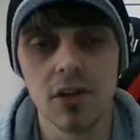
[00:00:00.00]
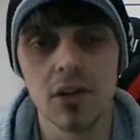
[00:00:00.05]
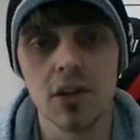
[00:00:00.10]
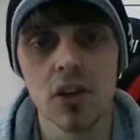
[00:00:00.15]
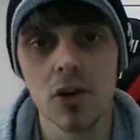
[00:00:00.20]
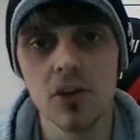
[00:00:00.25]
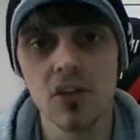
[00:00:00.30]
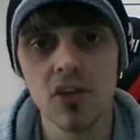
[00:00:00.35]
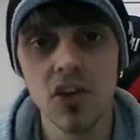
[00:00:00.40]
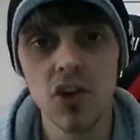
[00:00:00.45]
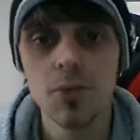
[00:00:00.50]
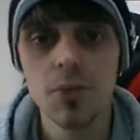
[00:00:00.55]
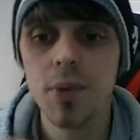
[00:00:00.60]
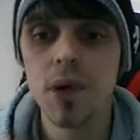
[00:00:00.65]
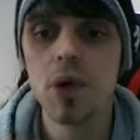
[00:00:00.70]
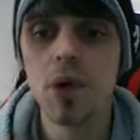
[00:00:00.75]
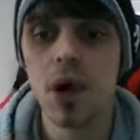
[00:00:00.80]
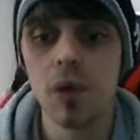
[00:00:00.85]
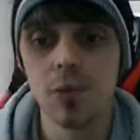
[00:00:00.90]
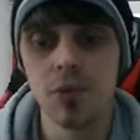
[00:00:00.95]
You know, if you
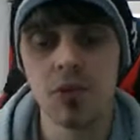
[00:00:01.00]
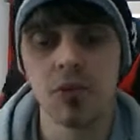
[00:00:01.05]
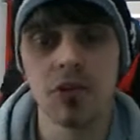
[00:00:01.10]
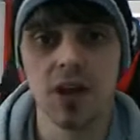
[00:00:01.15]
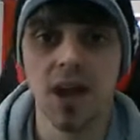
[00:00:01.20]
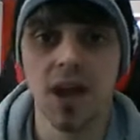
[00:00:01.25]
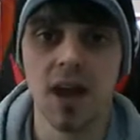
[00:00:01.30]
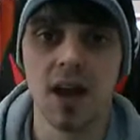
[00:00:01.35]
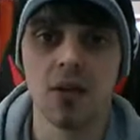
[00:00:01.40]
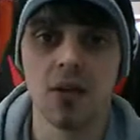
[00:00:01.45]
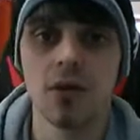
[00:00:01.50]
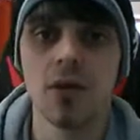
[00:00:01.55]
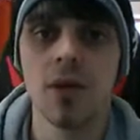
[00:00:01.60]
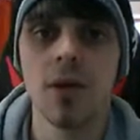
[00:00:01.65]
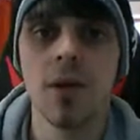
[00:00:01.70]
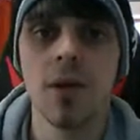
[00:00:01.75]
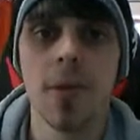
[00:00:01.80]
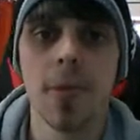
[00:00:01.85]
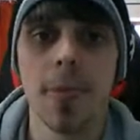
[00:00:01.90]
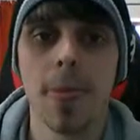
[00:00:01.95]
built up your account,
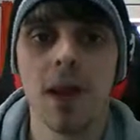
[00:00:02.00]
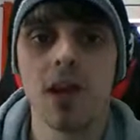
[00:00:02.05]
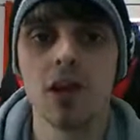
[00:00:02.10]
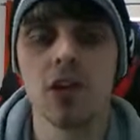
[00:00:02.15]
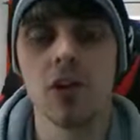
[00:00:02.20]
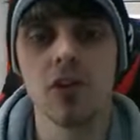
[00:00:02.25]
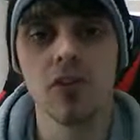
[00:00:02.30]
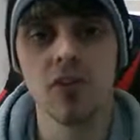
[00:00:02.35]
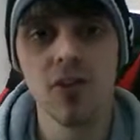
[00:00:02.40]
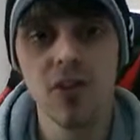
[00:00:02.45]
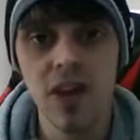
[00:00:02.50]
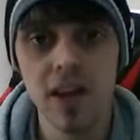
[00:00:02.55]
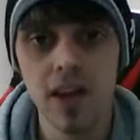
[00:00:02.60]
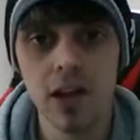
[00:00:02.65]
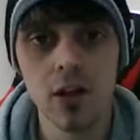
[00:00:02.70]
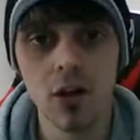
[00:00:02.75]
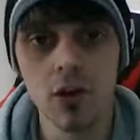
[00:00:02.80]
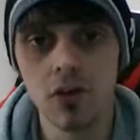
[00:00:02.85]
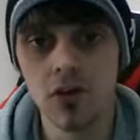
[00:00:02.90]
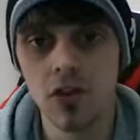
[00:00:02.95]
you know,
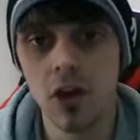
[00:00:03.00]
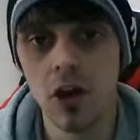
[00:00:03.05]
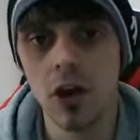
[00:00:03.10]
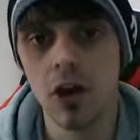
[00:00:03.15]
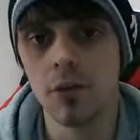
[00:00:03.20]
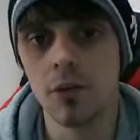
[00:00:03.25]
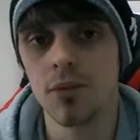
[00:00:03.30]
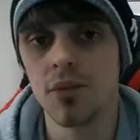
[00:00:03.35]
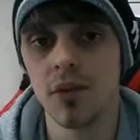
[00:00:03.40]
think long term.